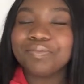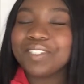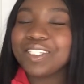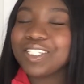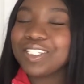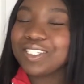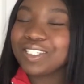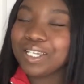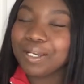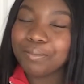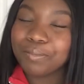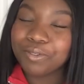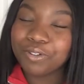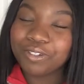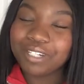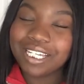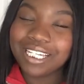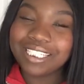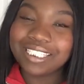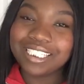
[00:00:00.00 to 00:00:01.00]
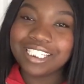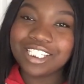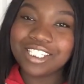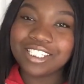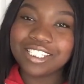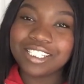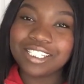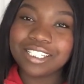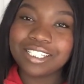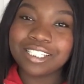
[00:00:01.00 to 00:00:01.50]
summer
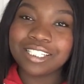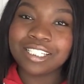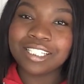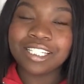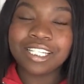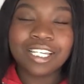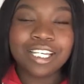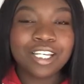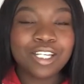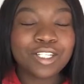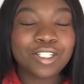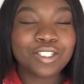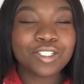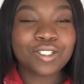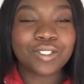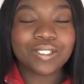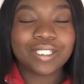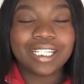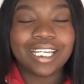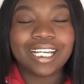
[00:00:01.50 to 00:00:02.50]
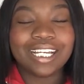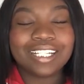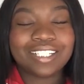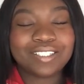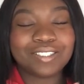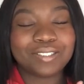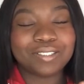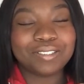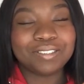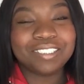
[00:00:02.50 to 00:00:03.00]
edition. So yeah,
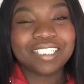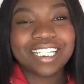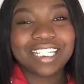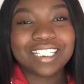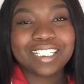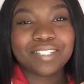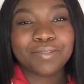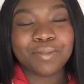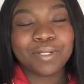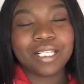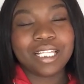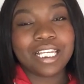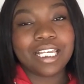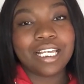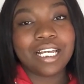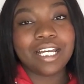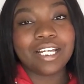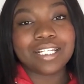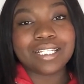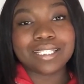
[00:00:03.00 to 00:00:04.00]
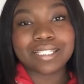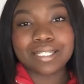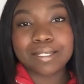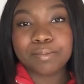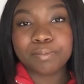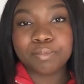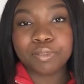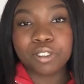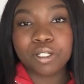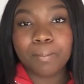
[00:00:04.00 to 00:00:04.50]
so it's really a
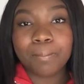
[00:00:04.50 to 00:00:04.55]
simple